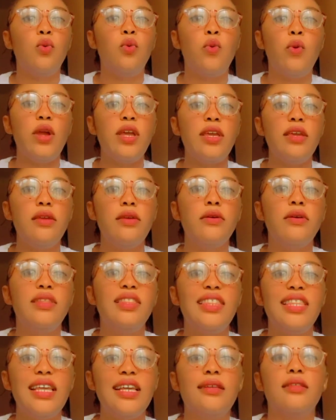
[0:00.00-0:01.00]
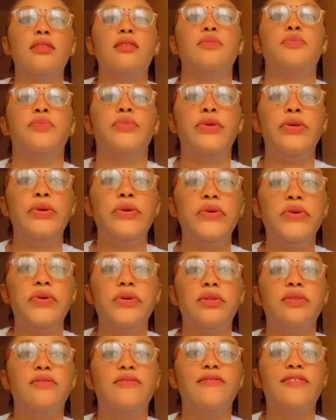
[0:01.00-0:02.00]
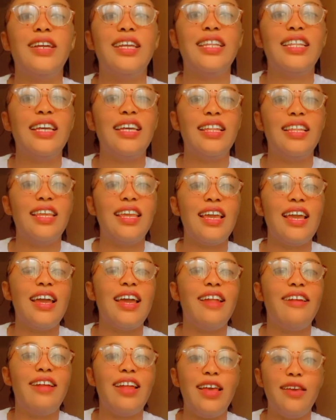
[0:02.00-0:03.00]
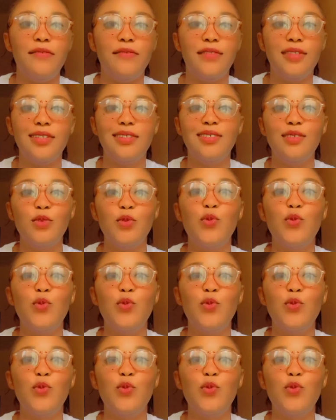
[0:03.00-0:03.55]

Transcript: When your next period finally arrived,